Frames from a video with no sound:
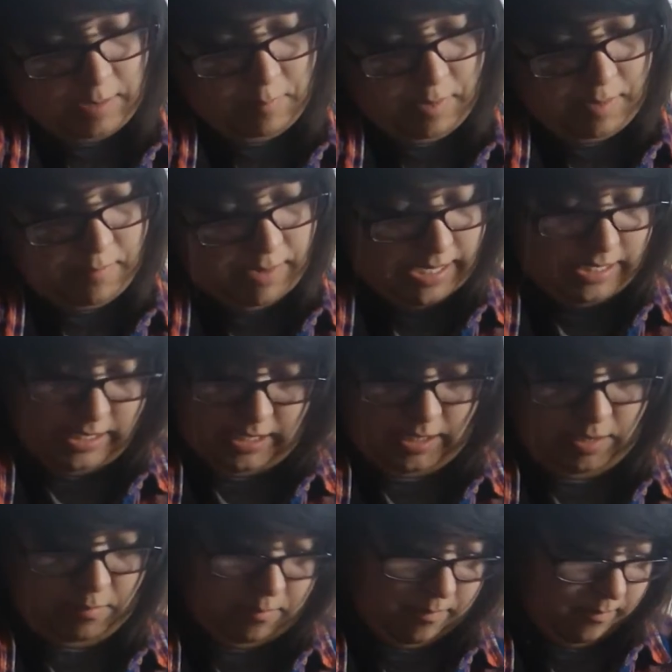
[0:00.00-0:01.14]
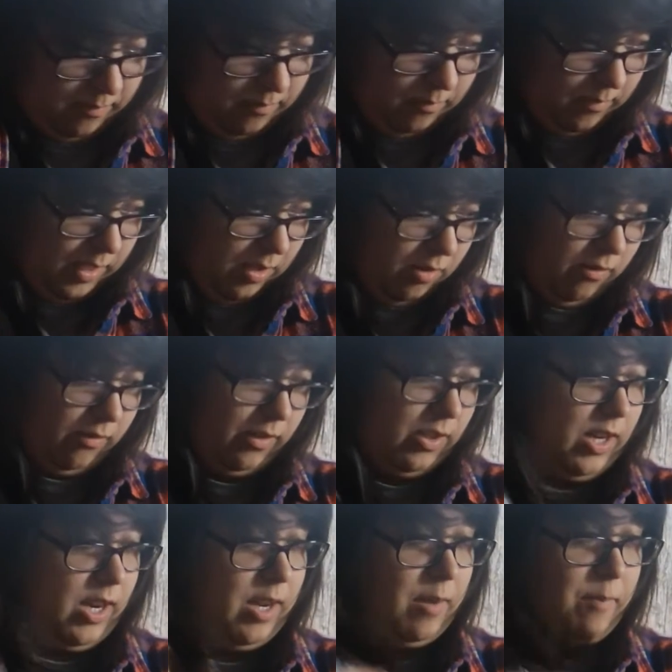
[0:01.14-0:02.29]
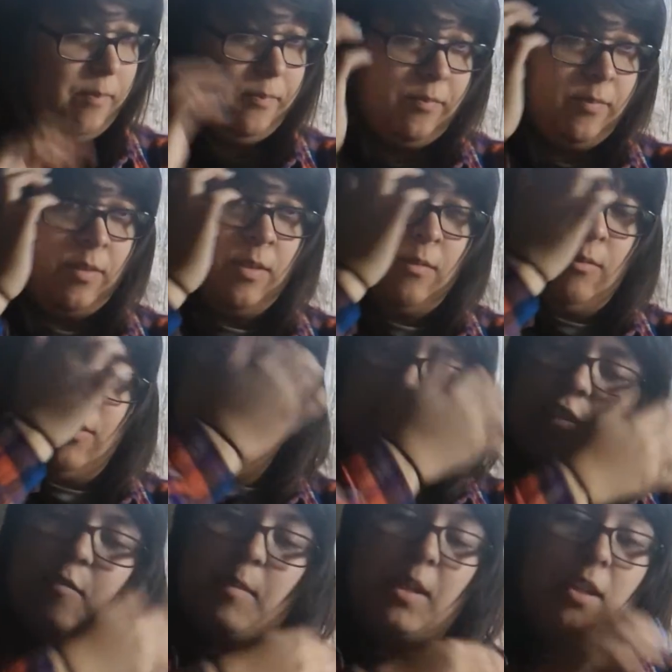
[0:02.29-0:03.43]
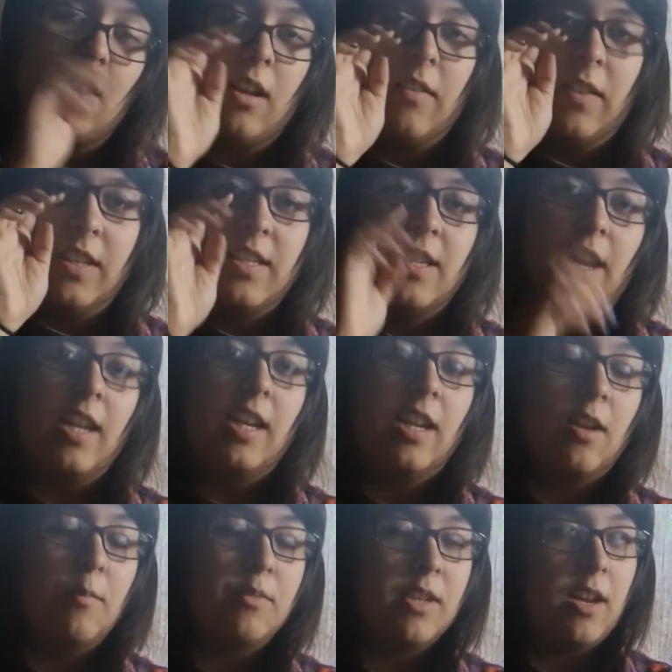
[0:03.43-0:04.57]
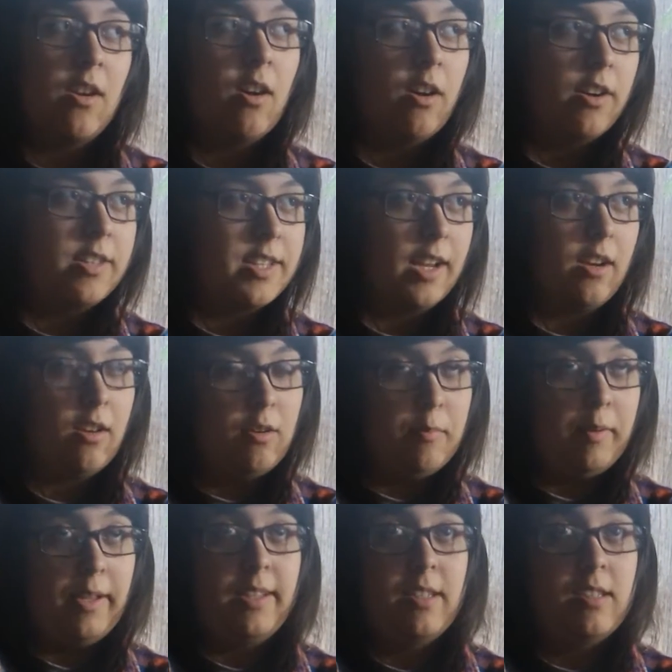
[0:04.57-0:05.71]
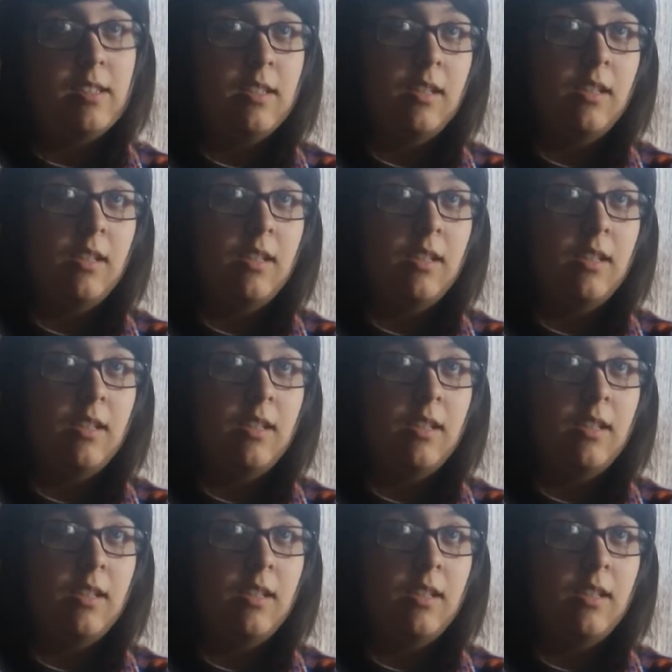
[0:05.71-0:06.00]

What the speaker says: they beat my team in overtime, which gave me a lot of anxiety. I almost had a heart attack on a bus.